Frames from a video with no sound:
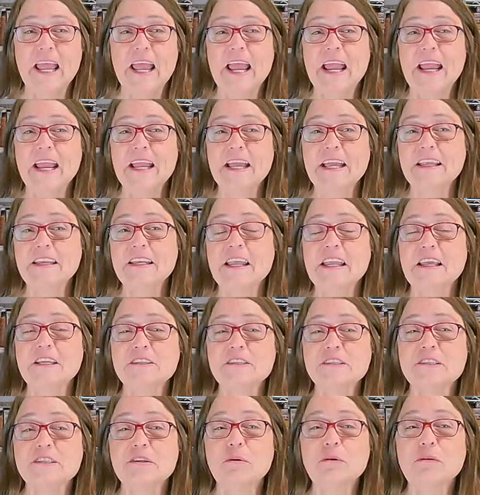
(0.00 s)
and it
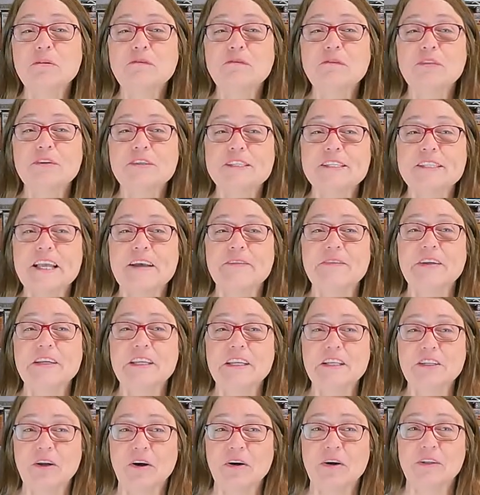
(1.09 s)
sold for
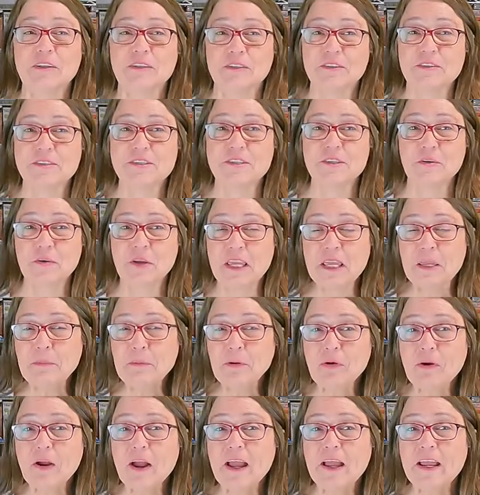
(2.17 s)
$70. So keep
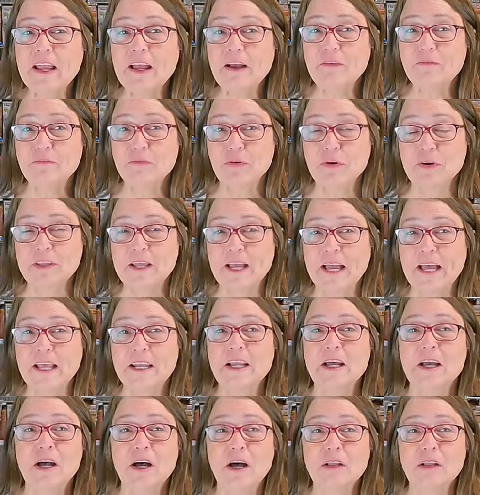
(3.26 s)
your eye out for that.